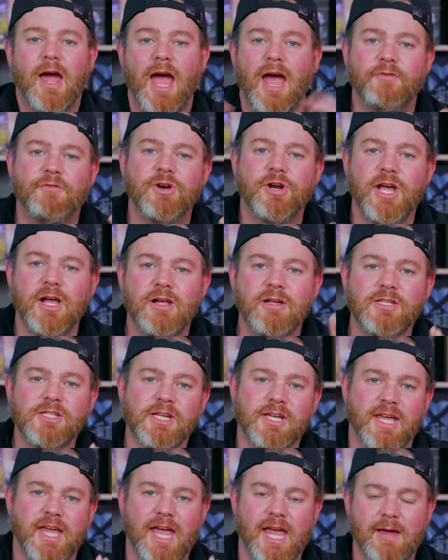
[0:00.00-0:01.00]
Everdell is
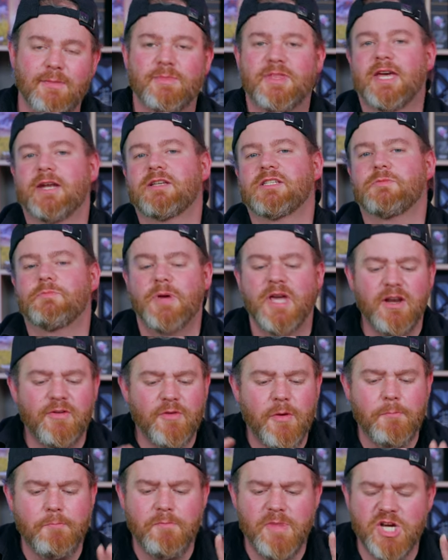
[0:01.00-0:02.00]
a game that is a bit
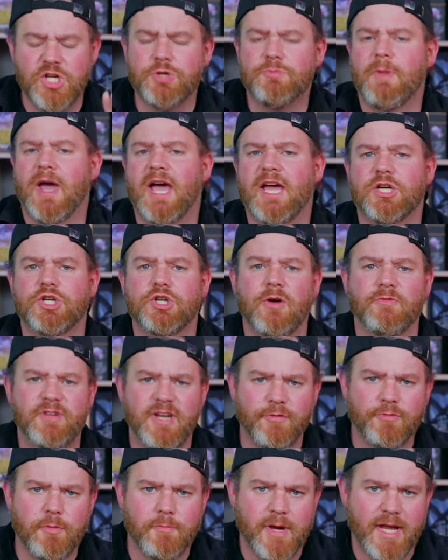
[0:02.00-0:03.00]
of a mishmash of
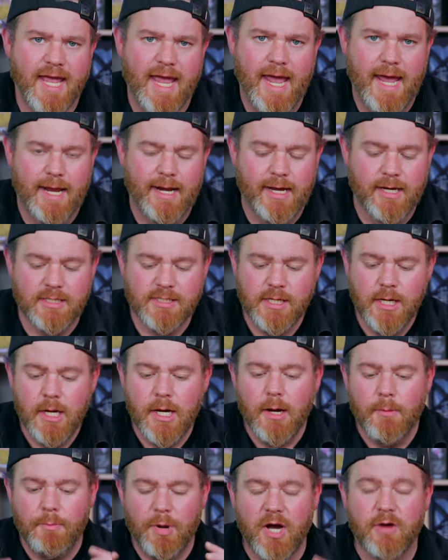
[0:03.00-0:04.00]
different mechanics,
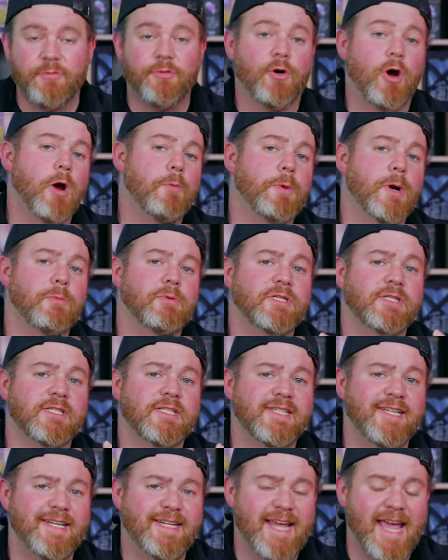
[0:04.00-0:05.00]
but for our
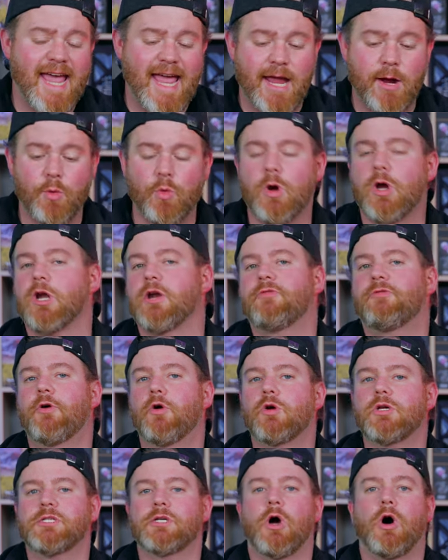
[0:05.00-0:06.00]
purposes today, we're going to
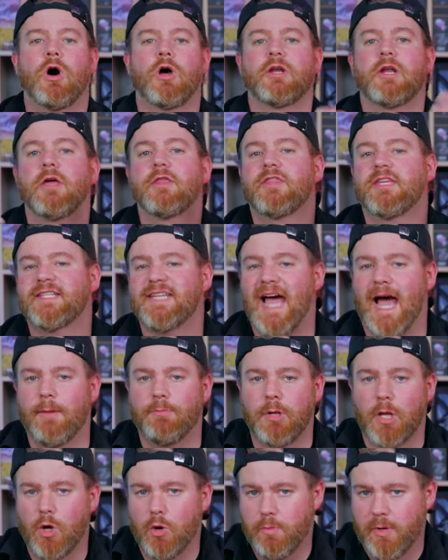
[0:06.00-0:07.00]
focus on the
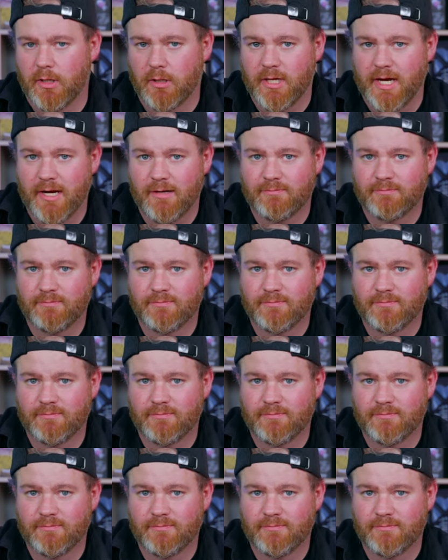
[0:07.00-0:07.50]
Tableau building.